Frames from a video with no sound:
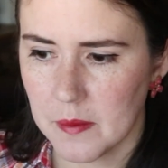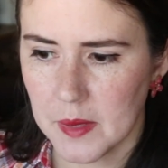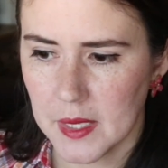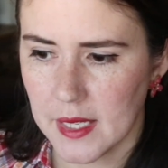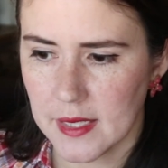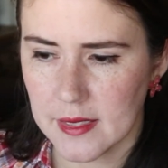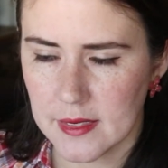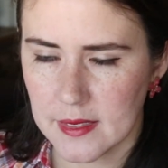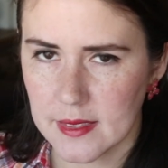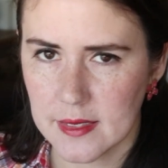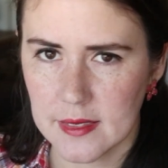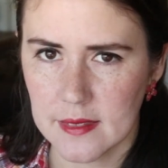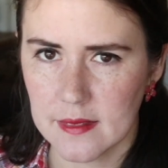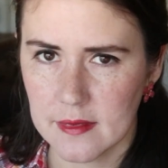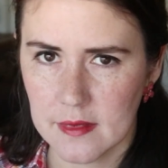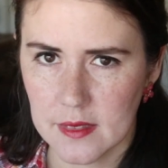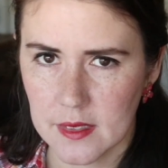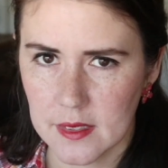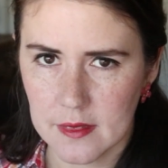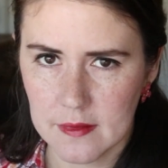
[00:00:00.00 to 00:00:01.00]
because
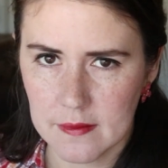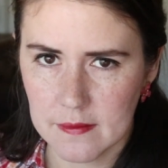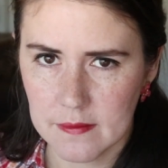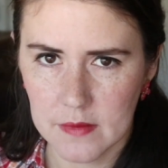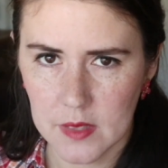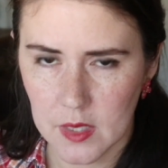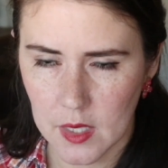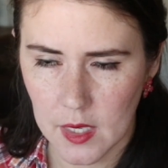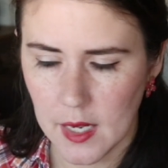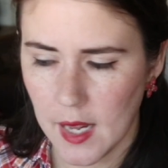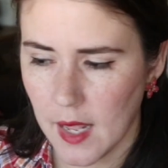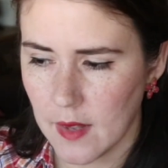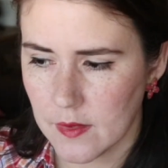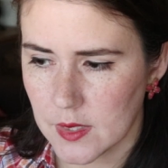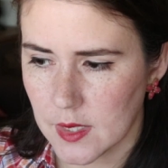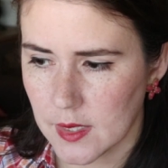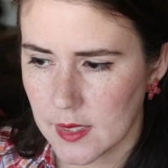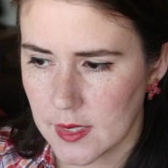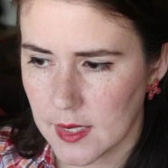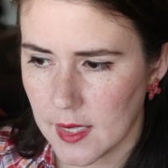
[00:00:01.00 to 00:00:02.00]
they're going to have
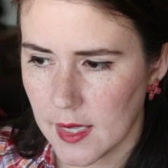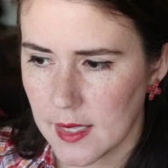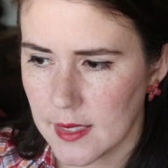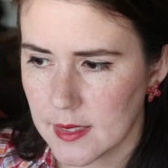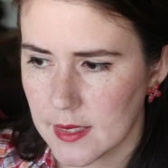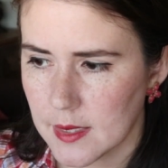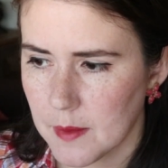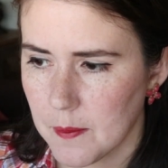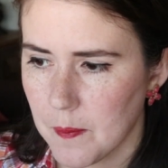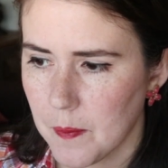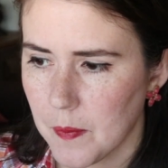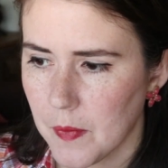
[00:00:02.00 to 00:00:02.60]
salicylates.